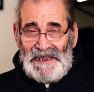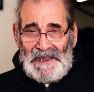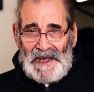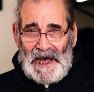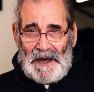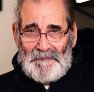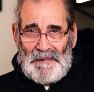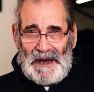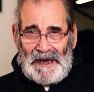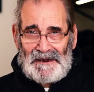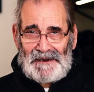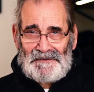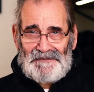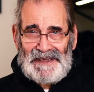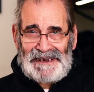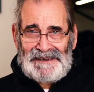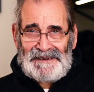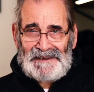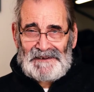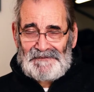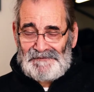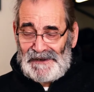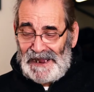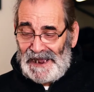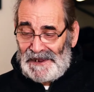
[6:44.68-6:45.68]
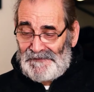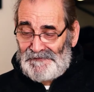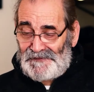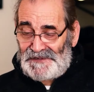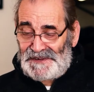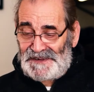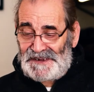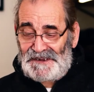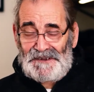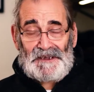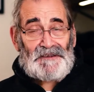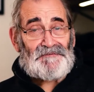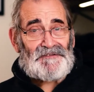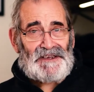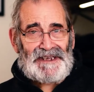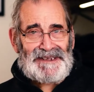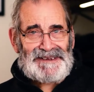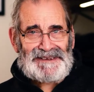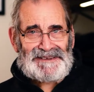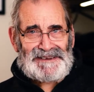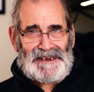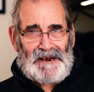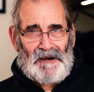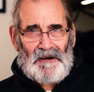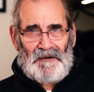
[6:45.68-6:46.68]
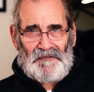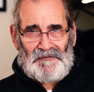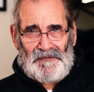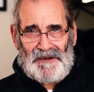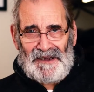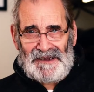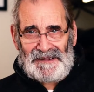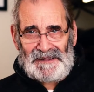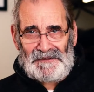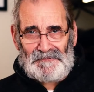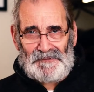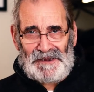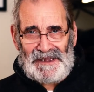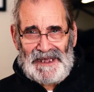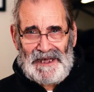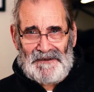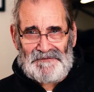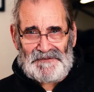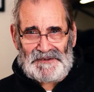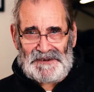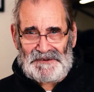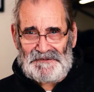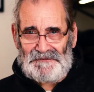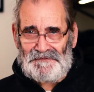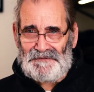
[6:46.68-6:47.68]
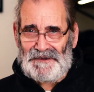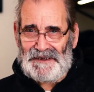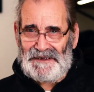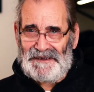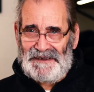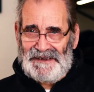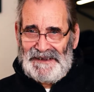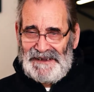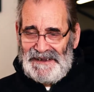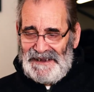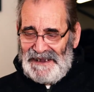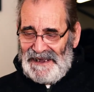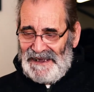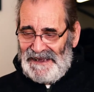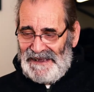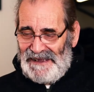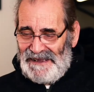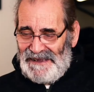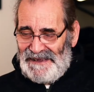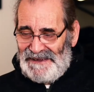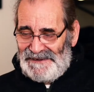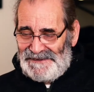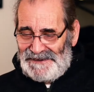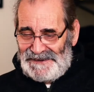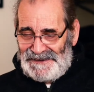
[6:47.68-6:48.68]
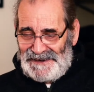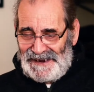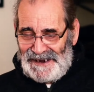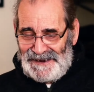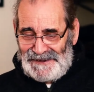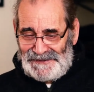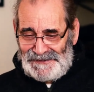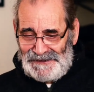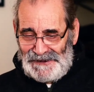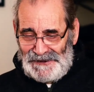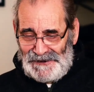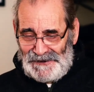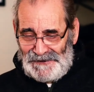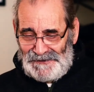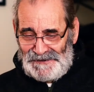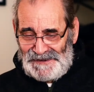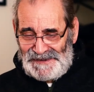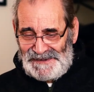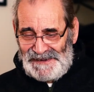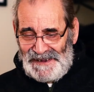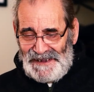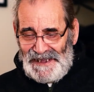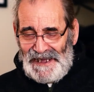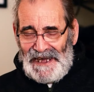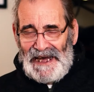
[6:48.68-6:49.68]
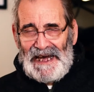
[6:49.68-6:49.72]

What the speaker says: about an end-of-life survey. Terrifying that we have to take those.